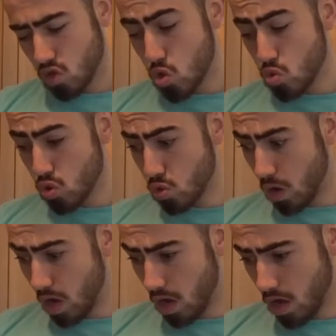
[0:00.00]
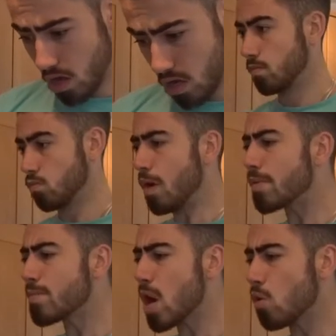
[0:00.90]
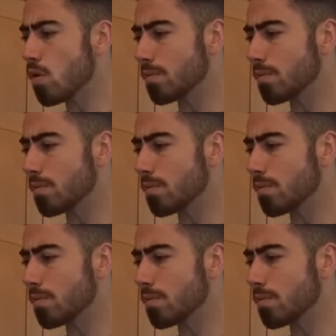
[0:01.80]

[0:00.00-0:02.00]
who you are. 1 minute meal!